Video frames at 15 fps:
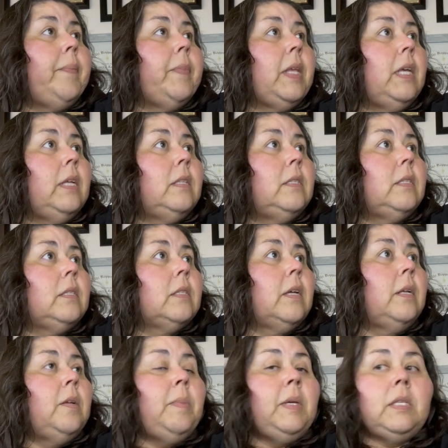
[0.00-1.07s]
it's
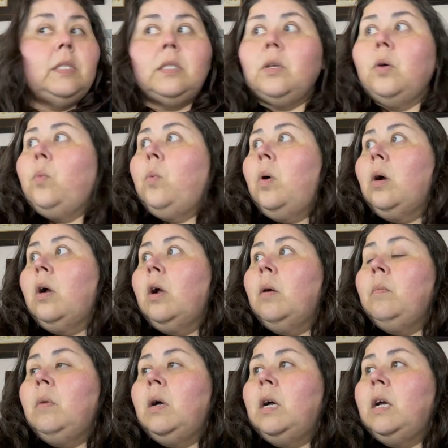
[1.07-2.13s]
going to be so
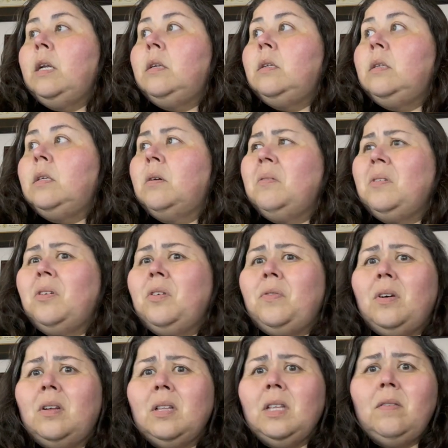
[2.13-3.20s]
warm. I don't know if
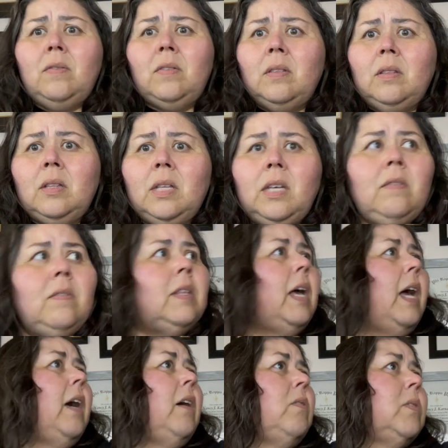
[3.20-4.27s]
I'll leave the
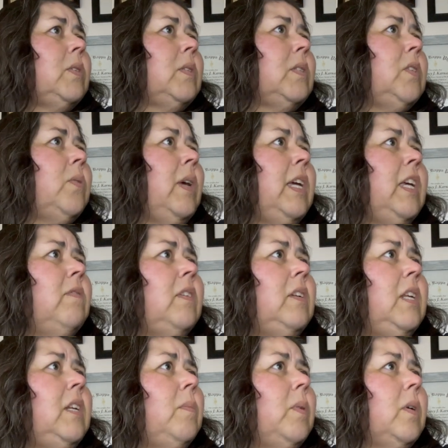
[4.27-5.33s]
house. Do I even
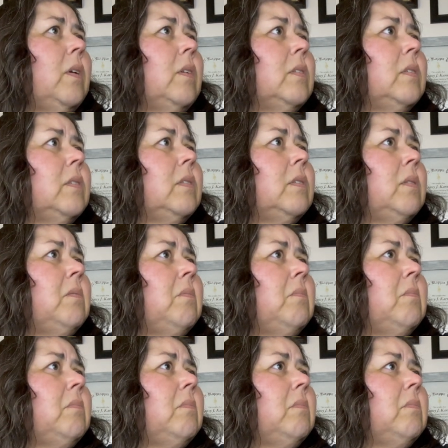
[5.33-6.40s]
need a purse?
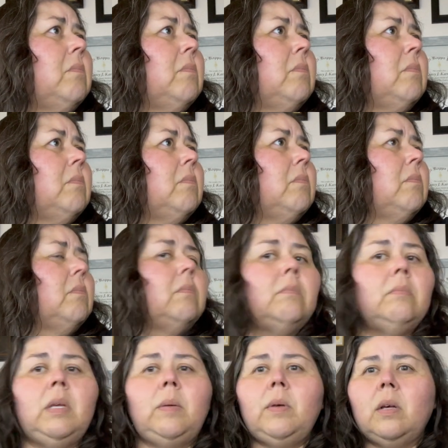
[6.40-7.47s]

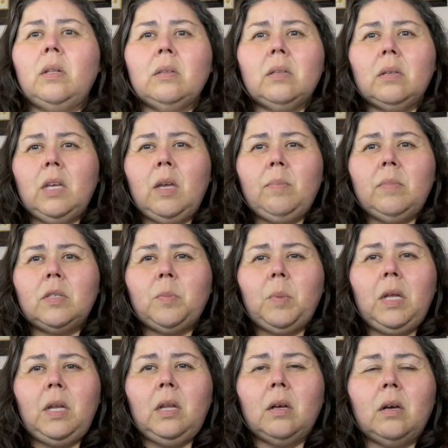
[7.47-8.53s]
Maybe I'll keep the
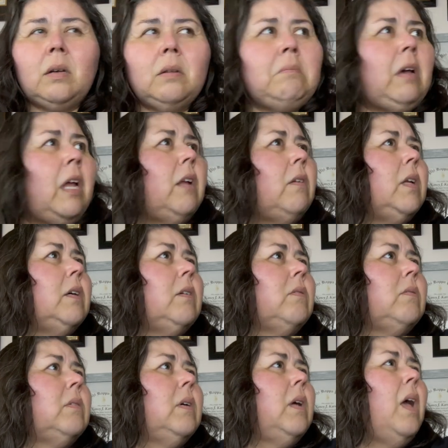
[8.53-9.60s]
Speedy on. I don't
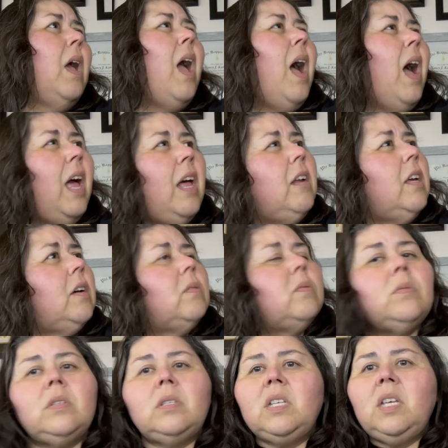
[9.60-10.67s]
know. I don't know.
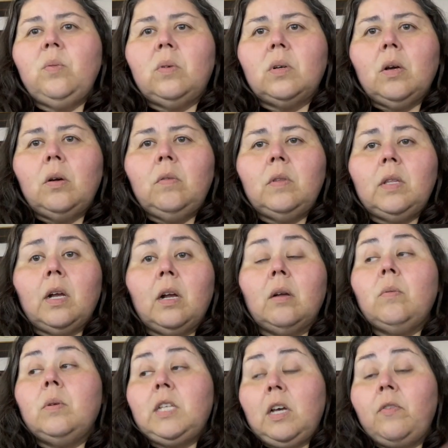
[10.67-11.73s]
We'll see. We'll go over there.
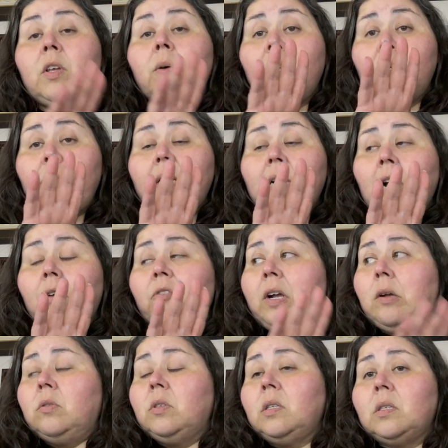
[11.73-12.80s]
We definitely want to pick out
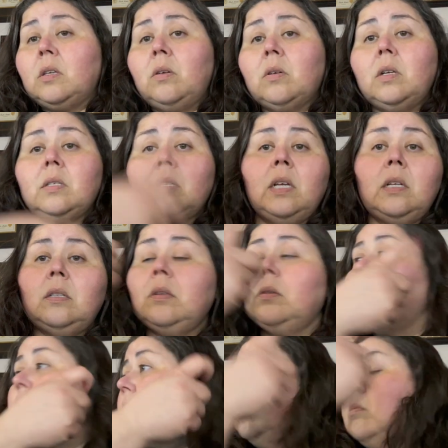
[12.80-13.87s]
fragrances though, because I
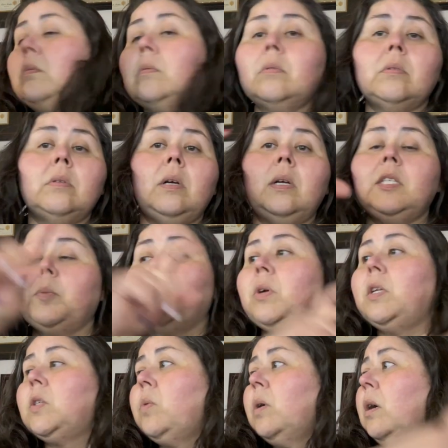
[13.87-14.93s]

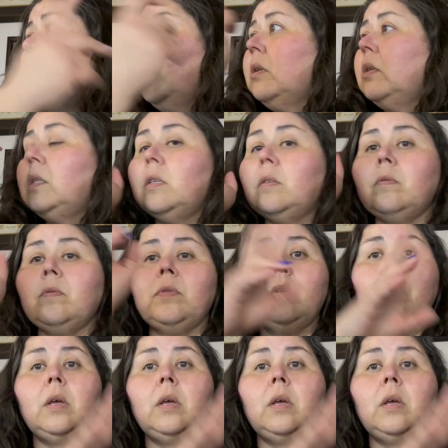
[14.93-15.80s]
spritz regardless of